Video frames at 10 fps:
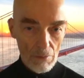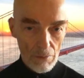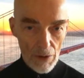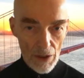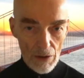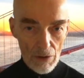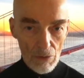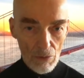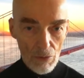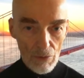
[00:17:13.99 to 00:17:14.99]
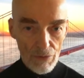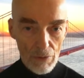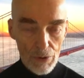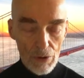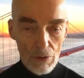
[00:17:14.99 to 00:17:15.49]
biowarfare
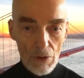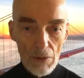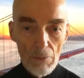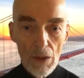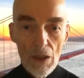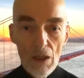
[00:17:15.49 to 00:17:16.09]
program.